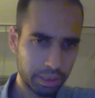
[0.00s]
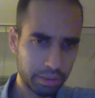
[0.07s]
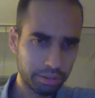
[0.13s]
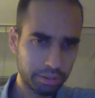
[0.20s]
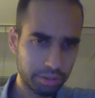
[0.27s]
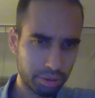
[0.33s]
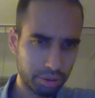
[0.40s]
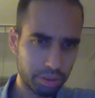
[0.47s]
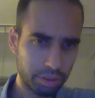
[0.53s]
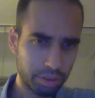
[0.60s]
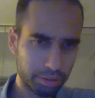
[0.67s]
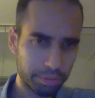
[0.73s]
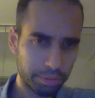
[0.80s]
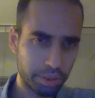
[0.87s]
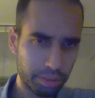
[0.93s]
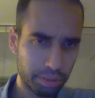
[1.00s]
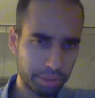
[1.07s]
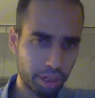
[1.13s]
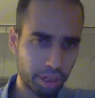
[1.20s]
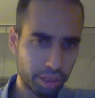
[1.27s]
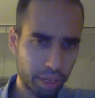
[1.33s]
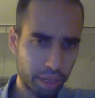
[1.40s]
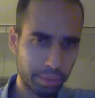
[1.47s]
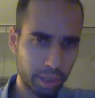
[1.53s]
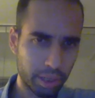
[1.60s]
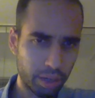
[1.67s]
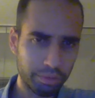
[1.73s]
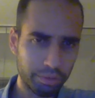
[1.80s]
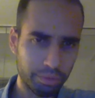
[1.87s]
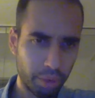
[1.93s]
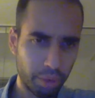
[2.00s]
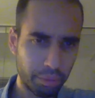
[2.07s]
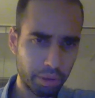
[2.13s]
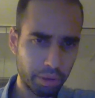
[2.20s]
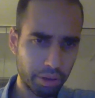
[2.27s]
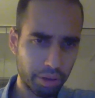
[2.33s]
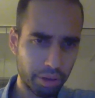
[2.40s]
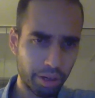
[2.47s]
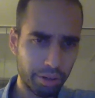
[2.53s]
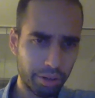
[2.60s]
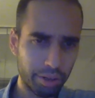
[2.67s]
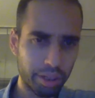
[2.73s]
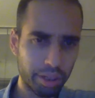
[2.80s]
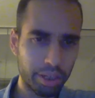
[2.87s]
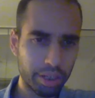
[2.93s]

So those bishops are coming off one way or another,